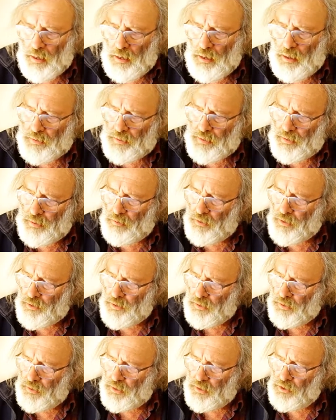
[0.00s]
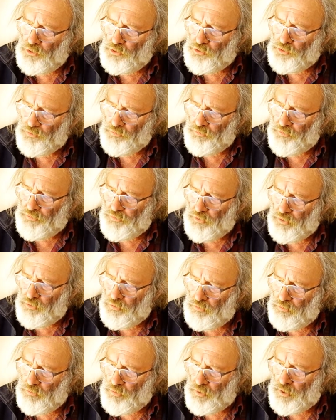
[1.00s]
I don't know, I think they use them
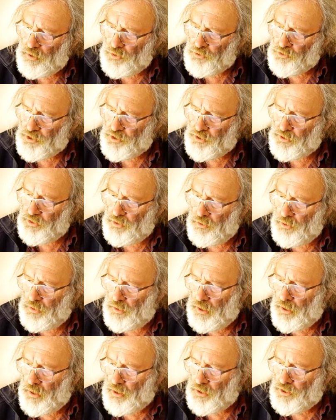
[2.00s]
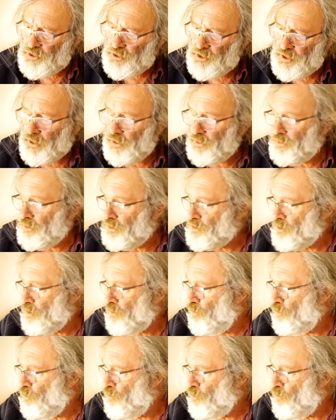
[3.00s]
for sticking things